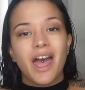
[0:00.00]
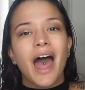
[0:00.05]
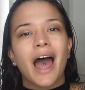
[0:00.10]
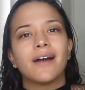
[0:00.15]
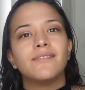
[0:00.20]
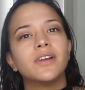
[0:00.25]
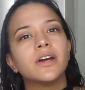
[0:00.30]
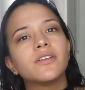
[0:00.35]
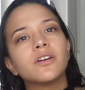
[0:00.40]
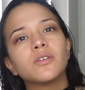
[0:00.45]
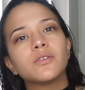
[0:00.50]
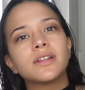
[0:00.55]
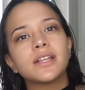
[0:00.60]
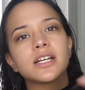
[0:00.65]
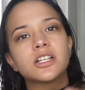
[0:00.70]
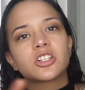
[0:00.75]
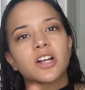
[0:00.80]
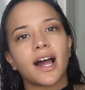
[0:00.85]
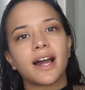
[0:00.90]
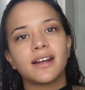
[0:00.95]
I've never
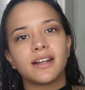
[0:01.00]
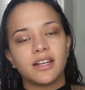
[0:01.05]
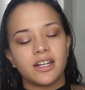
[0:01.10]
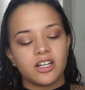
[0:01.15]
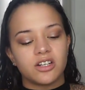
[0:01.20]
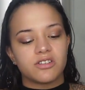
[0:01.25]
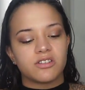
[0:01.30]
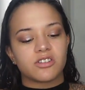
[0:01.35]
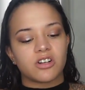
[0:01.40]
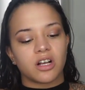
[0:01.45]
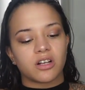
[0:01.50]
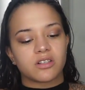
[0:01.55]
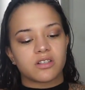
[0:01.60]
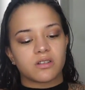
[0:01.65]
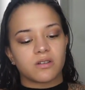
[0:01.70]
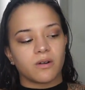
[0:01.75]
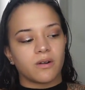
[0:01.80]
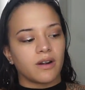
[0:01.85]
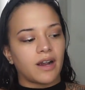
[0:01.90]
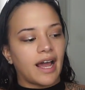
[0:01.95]
really tried any drugstore